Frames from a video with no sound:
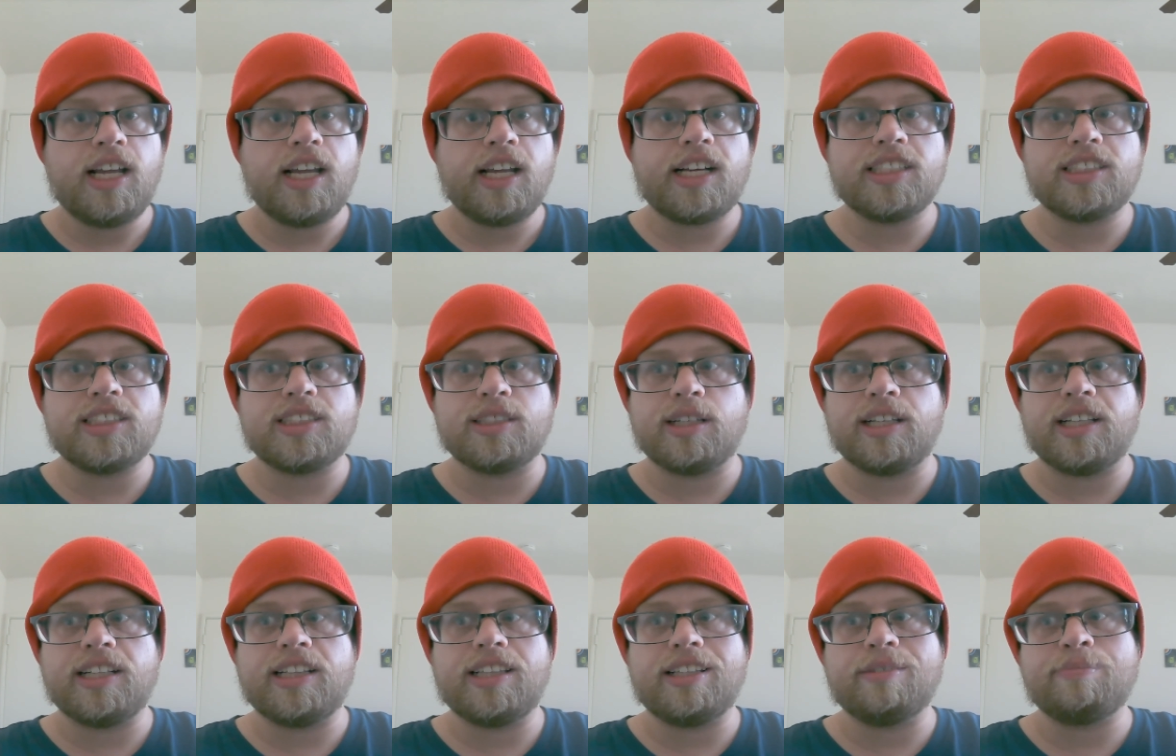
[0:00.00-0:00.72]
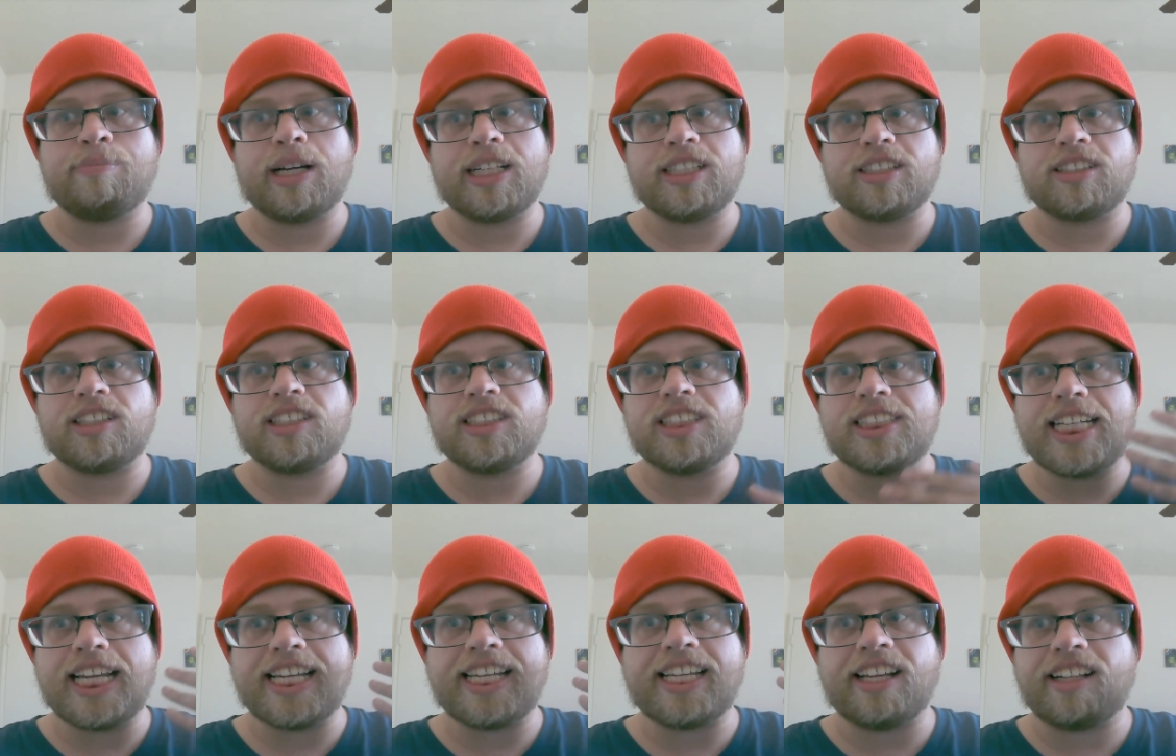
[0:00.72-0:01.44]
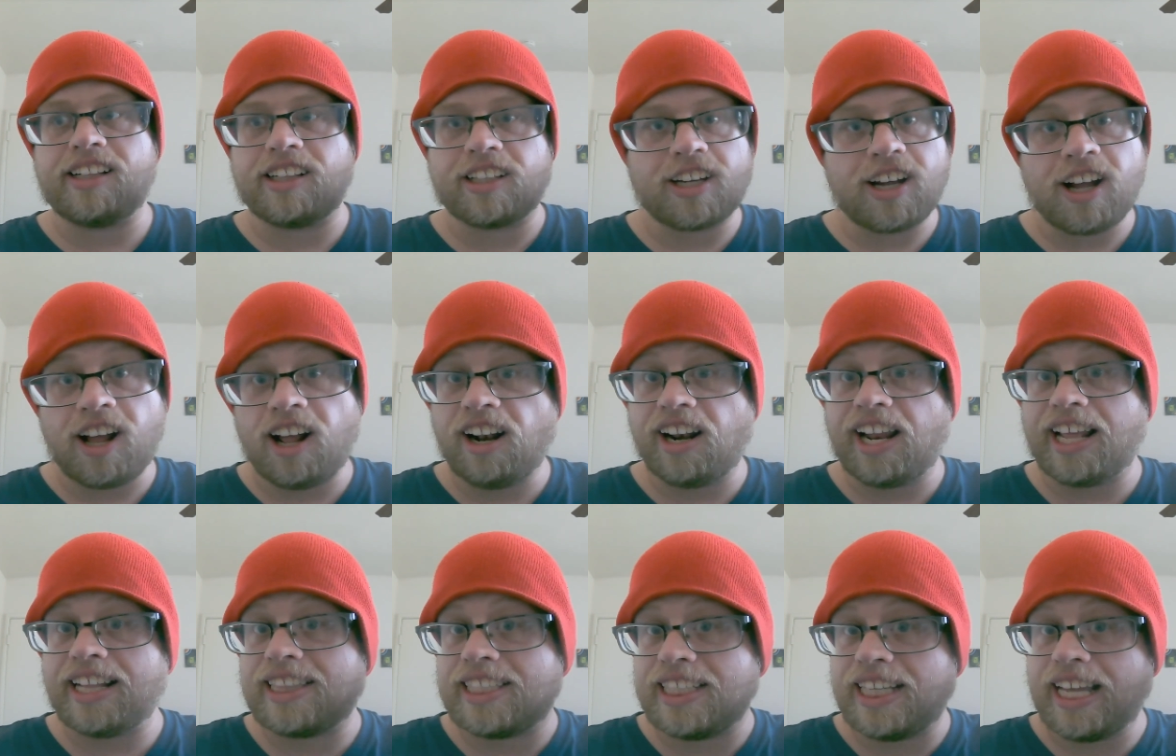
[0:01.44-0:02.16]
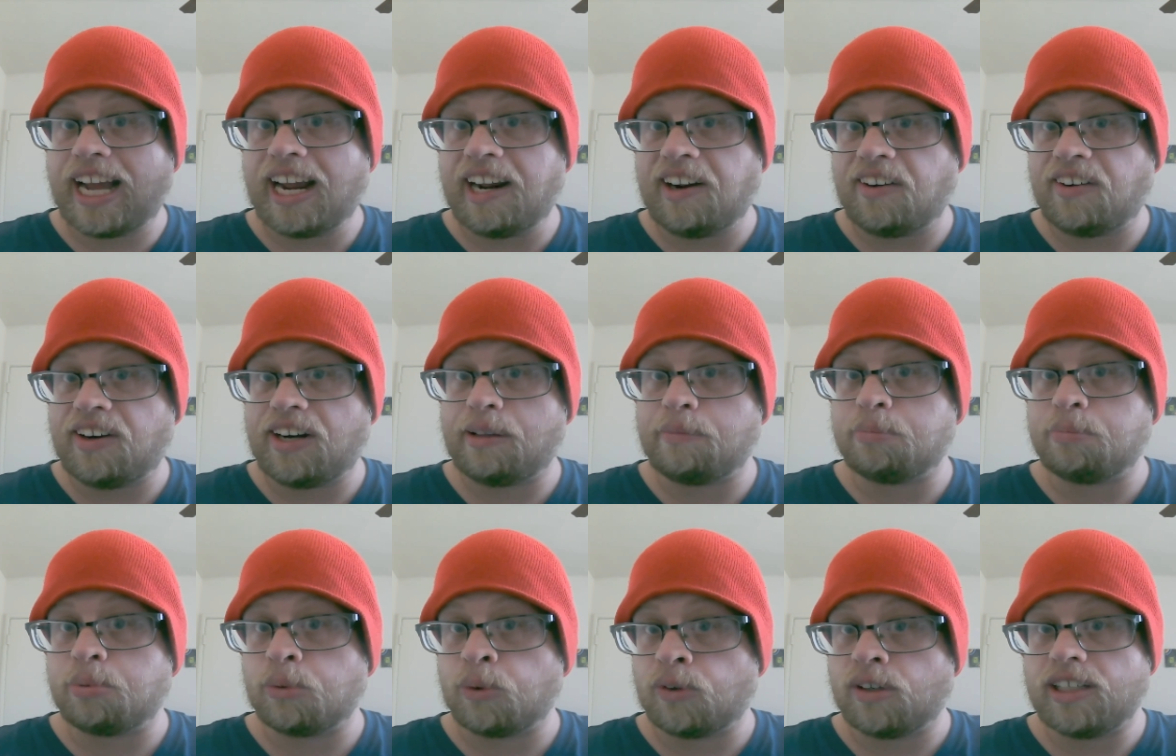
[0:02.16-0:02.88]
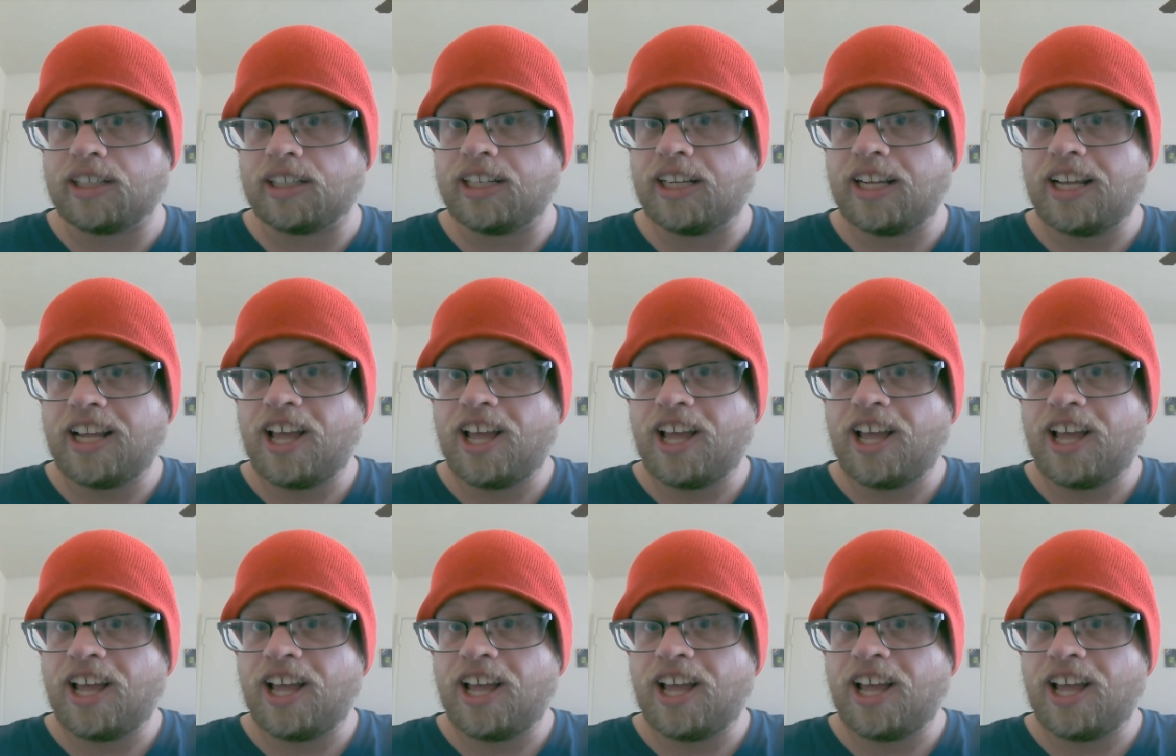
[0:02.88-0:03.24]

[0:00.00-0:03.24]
Because the, the mother is taking the call at the ironing board